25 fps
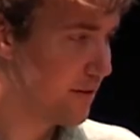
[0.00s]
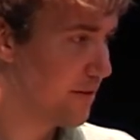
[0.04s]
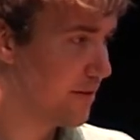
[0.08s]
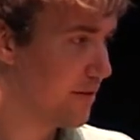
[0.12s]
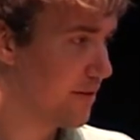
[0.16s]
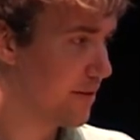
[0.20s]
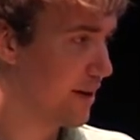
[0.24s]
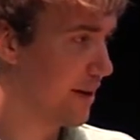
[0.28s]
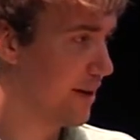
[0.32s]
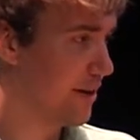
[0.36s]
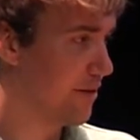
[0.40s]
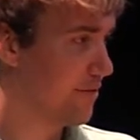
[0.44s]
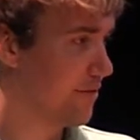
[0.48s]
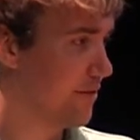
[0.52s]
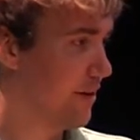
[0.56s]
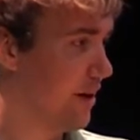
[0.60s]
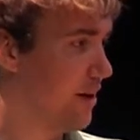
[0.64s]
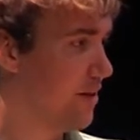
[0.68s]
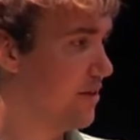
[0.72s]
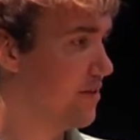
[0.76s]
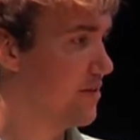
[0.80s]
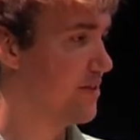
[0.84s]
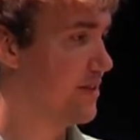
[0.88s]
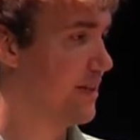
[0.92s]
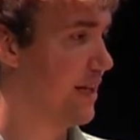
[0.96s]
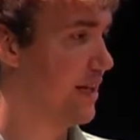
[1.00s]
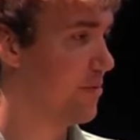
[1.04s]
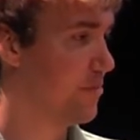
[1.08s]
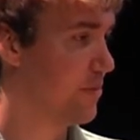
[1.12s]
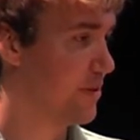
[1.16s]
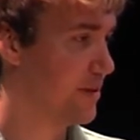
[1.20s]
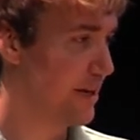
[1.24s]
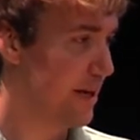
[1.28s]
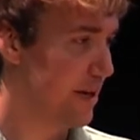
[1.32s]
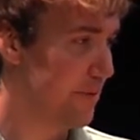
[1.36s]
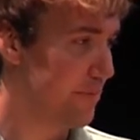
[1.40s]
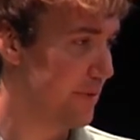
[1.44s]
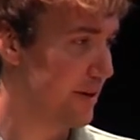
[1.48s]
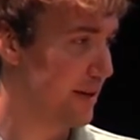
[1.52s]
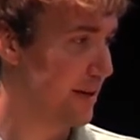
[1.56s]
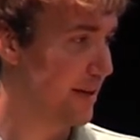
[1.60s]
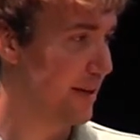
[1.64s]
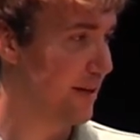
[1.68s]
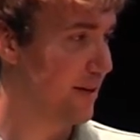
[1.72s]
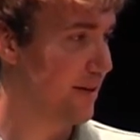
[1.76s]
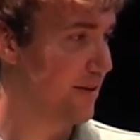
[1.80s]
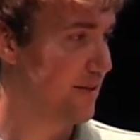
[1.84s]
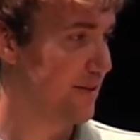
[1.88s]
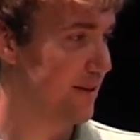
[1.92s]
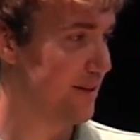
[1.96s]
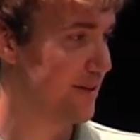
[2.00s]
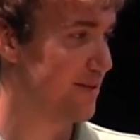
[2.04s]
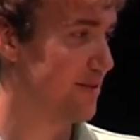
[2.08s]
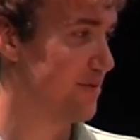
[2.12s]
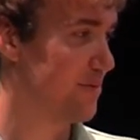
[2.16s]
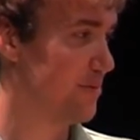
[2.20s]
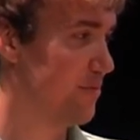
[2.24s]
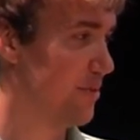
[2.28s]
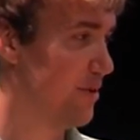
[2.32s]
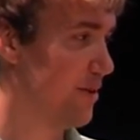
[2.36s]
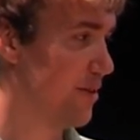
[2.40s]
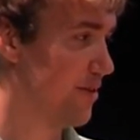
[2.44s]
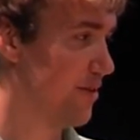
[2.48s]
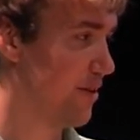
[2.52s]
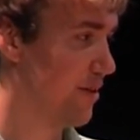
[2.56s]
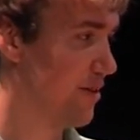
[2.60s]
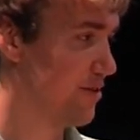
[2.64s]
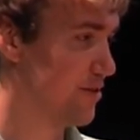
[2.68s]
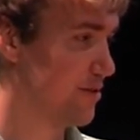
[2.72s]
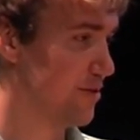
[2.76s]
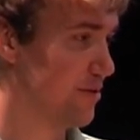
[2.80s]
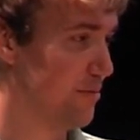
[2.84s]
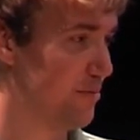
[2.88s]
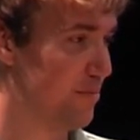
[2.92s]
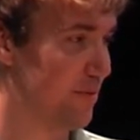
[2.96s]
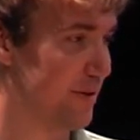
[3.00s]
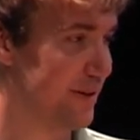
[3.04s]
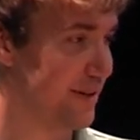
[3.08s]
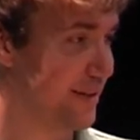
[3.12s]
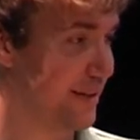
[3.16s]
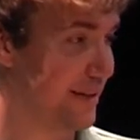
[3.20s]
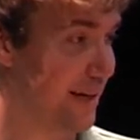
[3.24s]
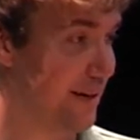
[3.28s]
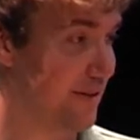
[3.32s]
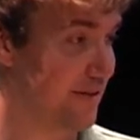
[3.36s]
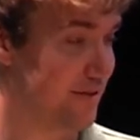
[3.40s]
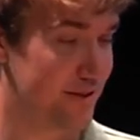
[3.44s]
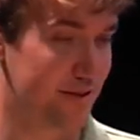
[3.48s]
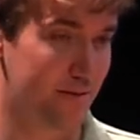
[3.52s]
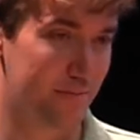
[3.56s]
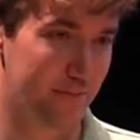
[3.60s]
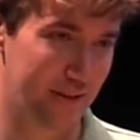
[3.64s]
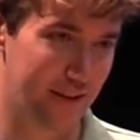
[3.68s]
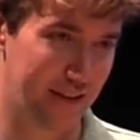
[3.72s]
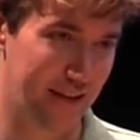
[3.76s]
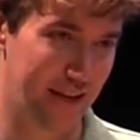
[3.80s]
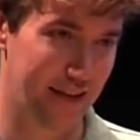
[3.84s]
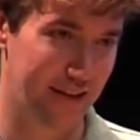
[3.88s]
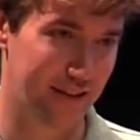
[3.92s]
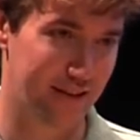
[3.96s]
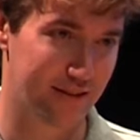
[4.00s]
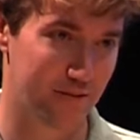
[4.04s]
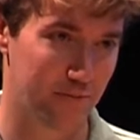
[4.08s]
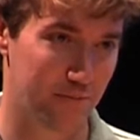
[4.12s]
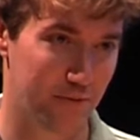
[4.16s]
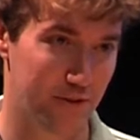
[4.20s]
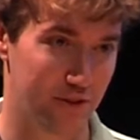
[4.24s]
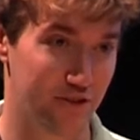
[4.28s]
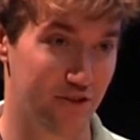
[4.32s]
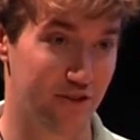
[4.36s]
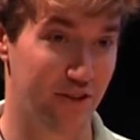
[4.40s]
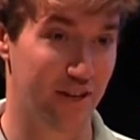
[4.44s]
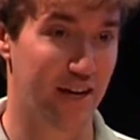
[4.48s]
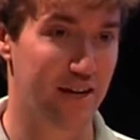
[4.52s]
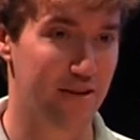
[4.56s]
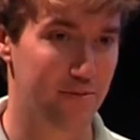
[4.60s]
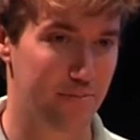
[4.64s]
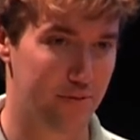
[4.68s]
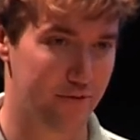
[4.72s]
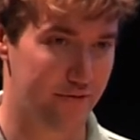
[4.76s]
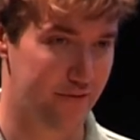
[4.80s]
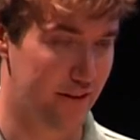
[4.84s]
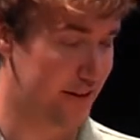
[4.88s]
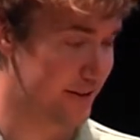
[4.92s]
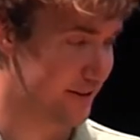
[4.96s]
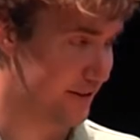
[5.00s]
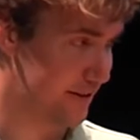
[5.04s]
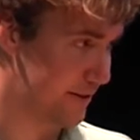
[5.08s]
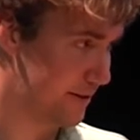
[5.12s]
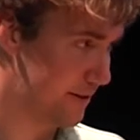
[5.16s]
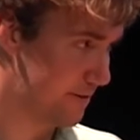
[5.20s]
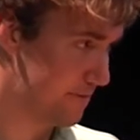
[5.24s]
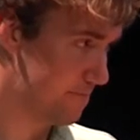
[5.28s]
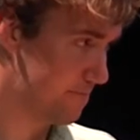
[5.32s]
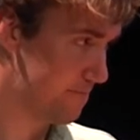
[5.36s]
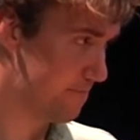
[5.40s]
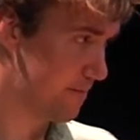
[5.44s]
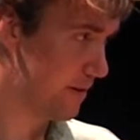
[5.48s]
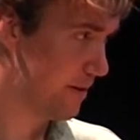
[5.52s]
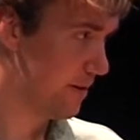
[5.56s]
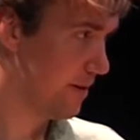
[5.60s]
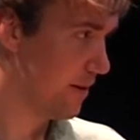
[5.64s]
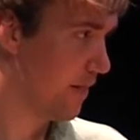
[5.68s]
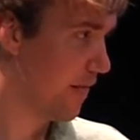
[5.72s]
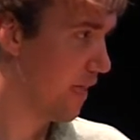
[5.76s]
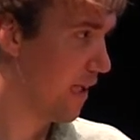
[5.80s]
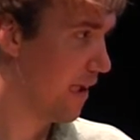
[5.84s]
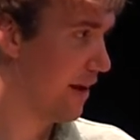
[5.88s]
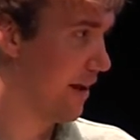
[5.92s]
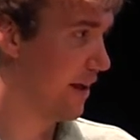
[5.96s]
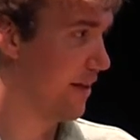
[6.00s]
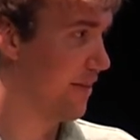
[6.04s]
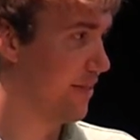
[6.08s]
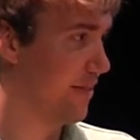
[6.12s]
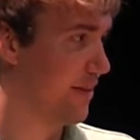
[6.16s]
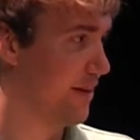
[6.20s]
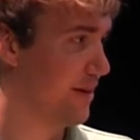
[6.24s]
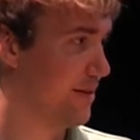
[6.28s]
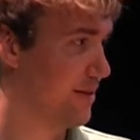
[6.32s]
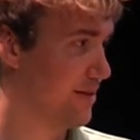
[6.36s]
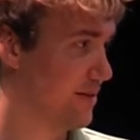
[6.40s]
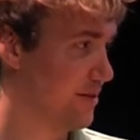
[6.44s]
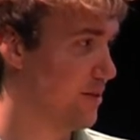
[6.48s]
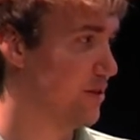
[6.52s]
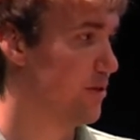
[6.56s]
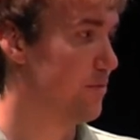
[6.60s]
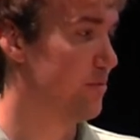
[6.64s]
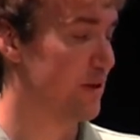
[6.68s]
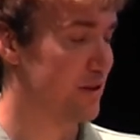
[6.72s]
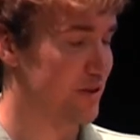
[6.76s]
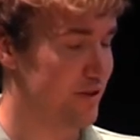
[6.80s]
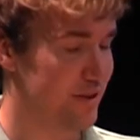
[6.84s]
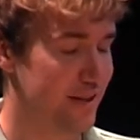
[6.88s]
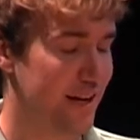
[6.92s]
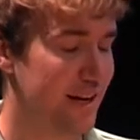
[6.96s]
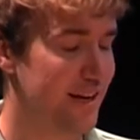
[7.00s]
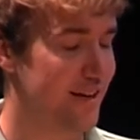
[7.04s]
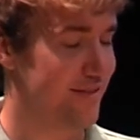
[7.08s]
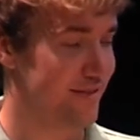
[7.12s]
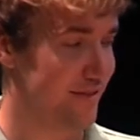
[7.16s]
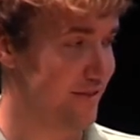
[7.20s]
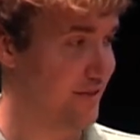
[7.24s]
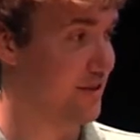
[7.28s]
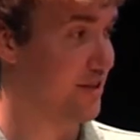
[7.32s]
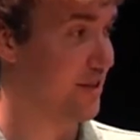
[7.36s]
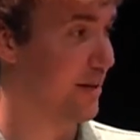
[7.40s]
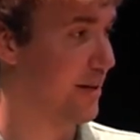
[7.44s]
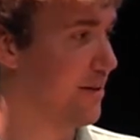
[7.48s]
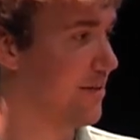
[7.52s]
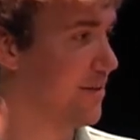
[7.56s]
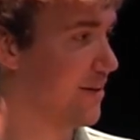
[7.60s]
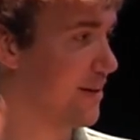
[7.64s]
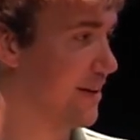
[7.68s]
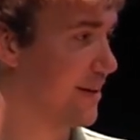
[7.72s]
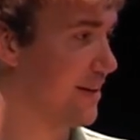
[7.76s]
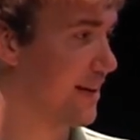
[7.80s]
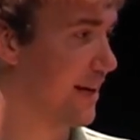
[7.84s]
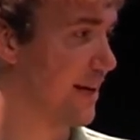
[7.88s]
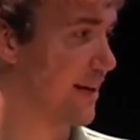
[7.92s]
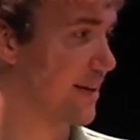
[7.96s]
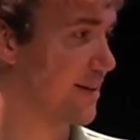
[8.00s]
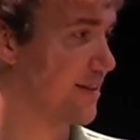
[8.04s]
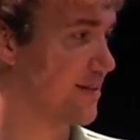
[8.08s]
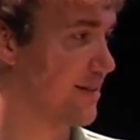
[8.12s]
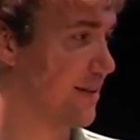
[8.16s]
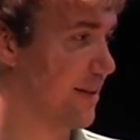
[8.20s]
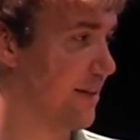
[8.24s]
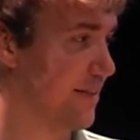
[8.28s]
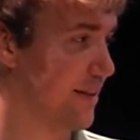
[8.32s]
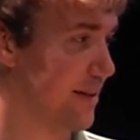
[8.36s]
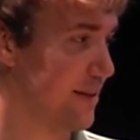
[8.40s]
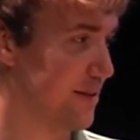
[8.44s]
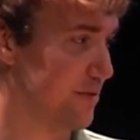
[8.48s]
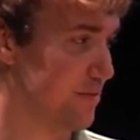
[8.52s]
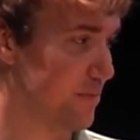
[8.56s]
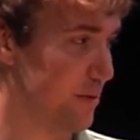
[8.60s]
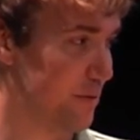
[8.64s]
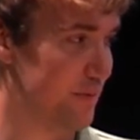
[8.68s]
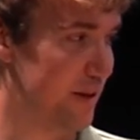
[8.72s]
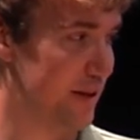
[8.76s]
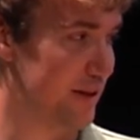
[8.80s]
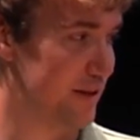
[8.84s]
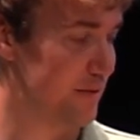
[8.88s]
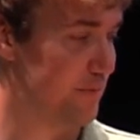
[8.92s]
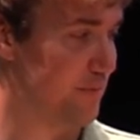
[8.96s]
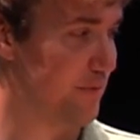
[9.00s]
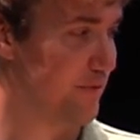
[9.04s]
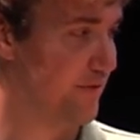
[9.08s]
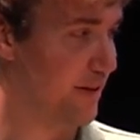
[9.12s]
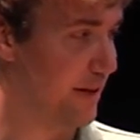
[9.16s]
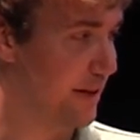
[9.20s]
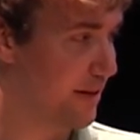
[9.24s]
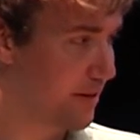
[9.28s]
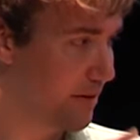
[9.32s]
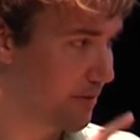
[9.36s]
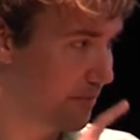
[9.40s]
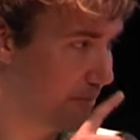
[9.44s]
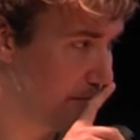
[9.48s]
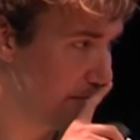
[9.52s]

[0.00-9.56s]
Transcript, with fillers: To kind of understand what's happening here, it's worth also pointing out some attacks which are not prevented and thus, uh, which are not generic attacks, and thus we want to prevent.